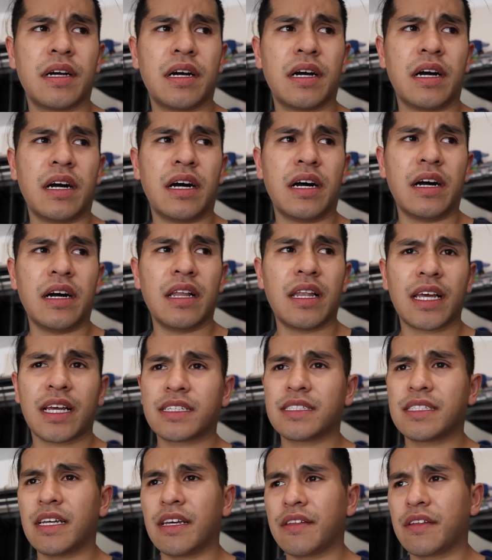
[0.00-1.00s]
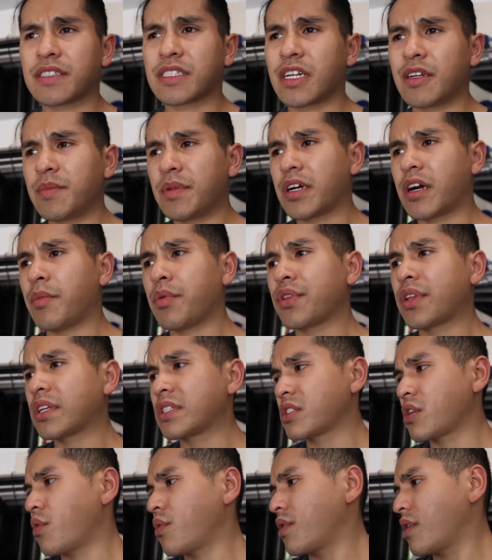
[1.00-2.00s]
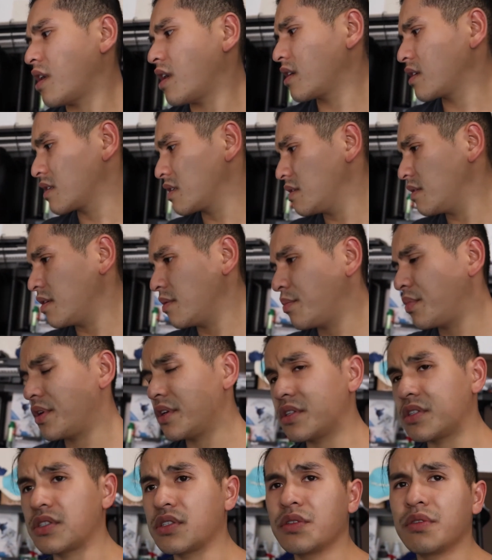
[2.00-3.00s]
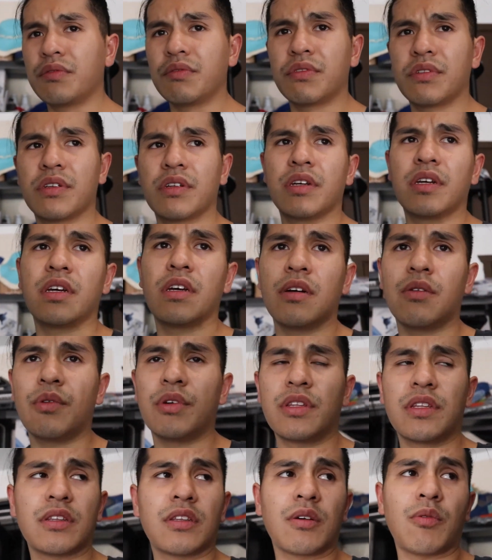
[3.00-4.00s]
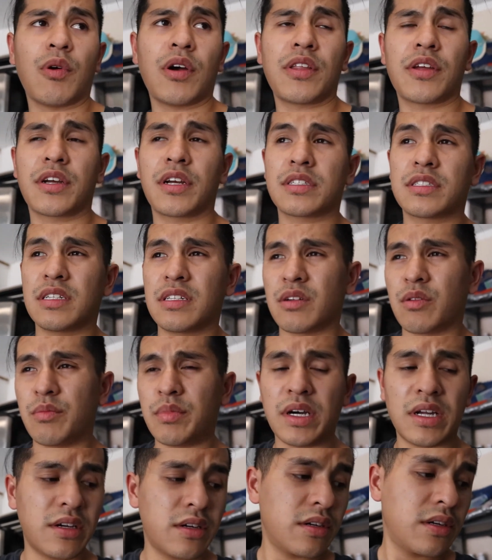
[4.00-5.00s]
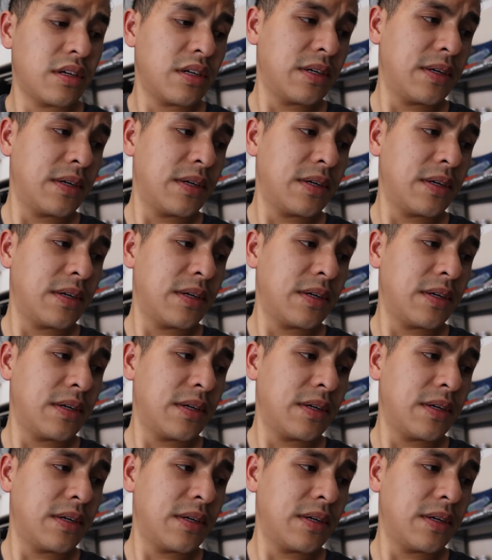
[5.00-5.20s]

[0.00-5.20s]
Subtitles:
Like I said, there's gonna be a couple things going on pretty soon when the weather gets a little better.